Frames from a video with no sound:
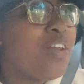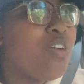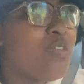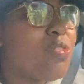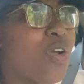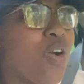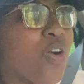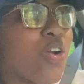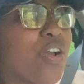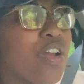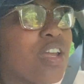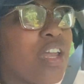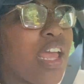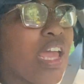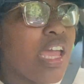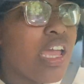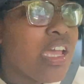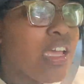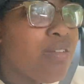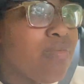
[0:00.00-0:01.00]
don't know her
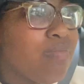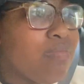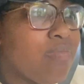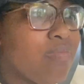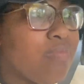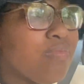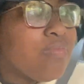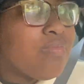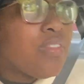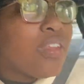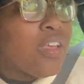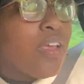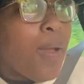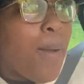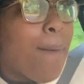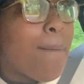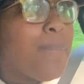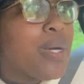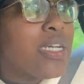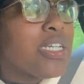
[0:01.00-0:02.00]
name,
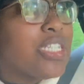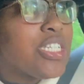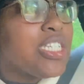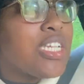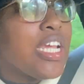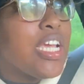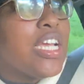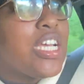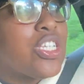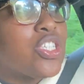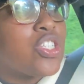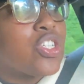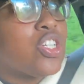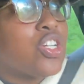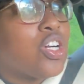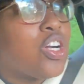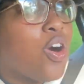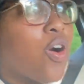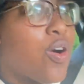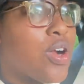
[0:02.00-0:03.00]
but she is
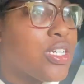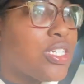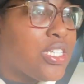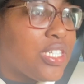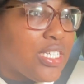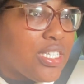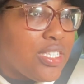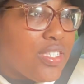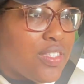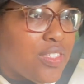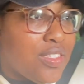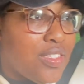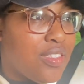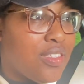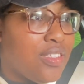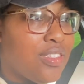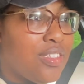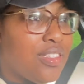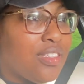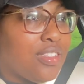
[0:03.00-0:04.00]
gorgeous.
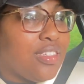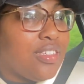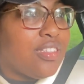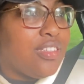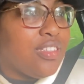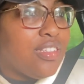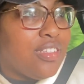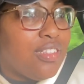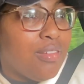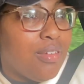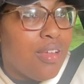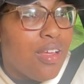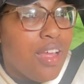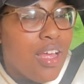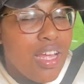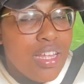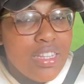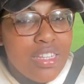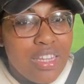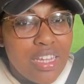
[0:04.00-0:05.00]

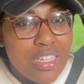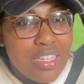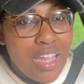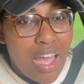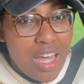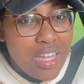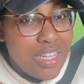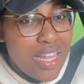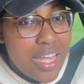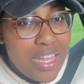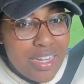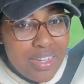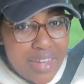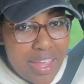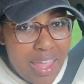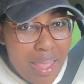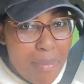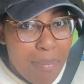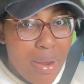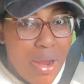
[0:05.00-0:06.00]
The young Lady
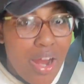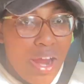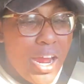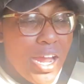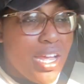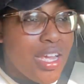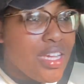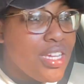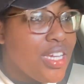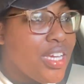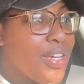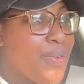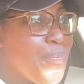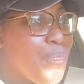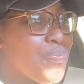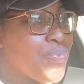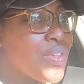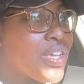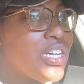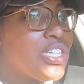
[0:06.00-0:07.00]
Danbury,
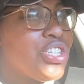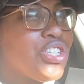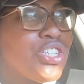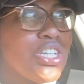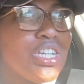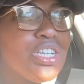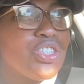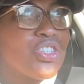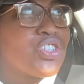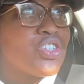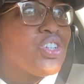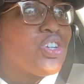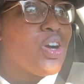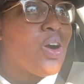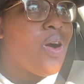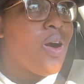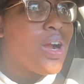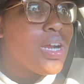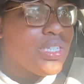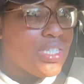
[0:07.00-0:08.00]
she's
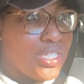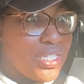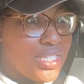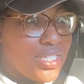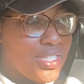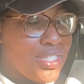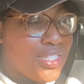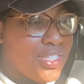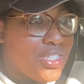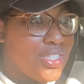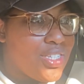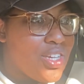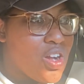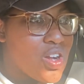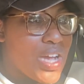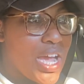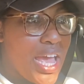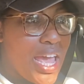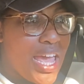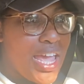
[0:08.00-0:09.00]
gorgeous,
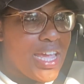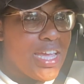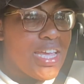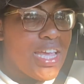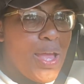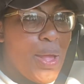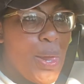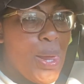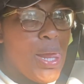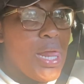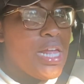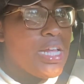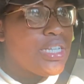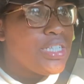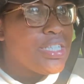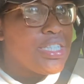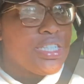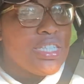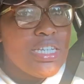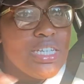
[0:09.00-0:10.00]
okay?
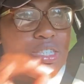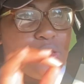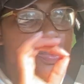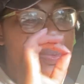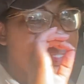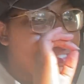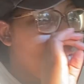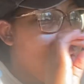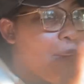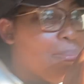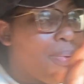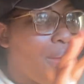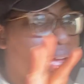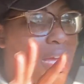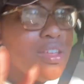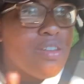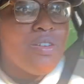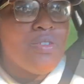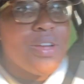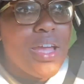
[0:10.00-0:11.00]
And sis was not
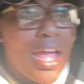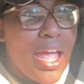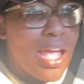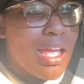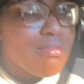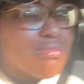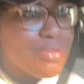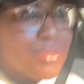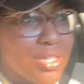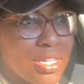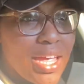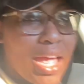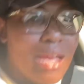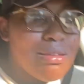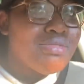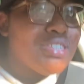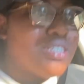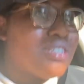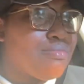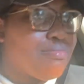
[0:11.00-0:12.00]
playing no games when it
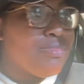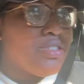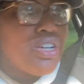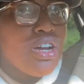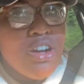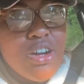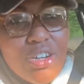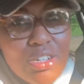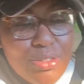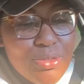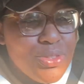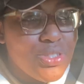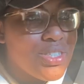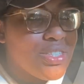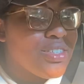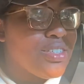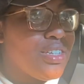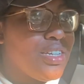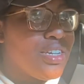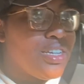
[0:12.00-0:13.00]
came to them
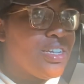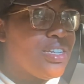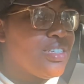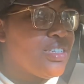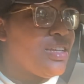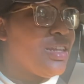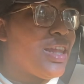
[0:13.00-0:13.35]
dudes. She